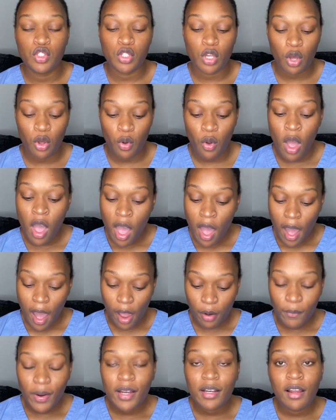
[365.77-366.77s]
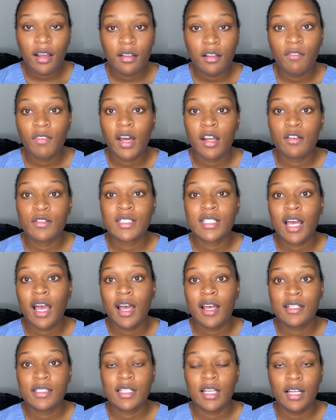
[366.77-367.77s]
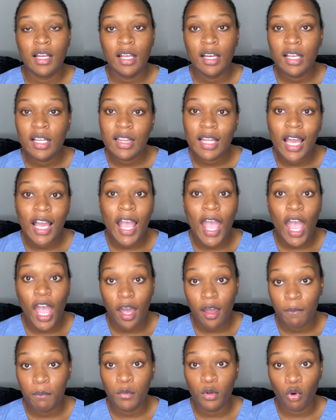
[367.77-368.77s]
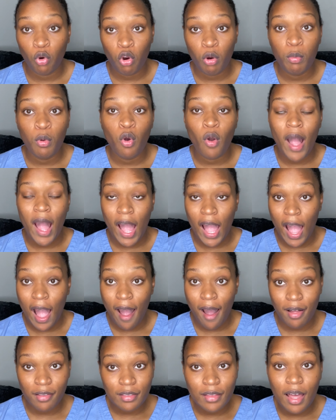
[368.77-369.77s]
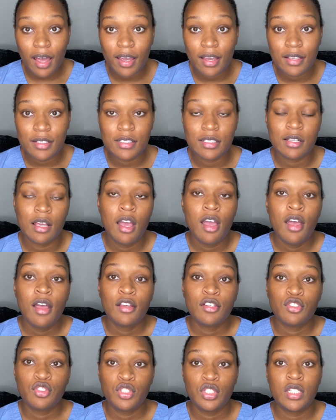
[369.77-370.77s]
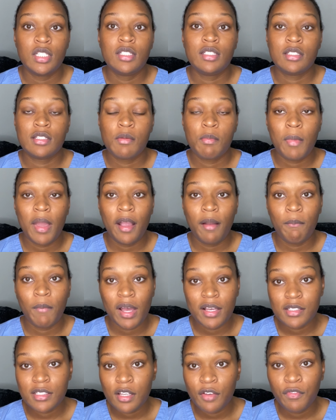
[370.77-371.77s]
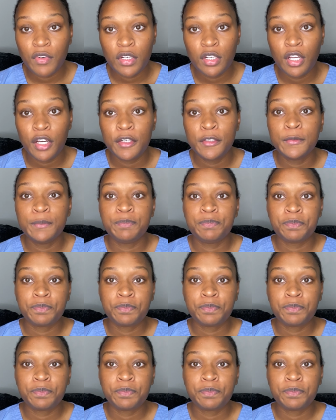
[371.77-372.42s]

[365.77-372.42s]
So I write down the vital signs and anything abnormal I highlight just to make myself a note